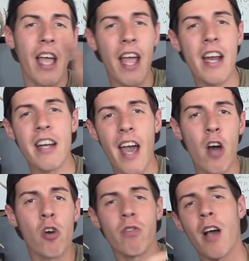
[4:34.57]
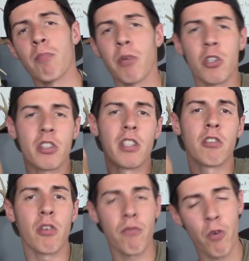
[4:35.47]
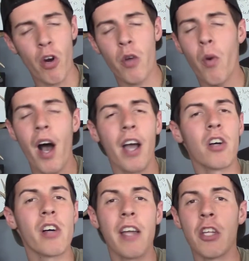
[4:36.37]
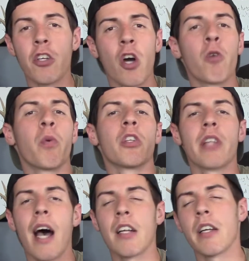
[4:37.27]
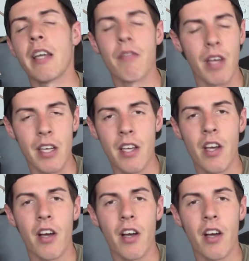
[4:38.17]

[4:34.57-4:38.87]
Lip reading: in and out around bushes for a while, and the doe will not give in.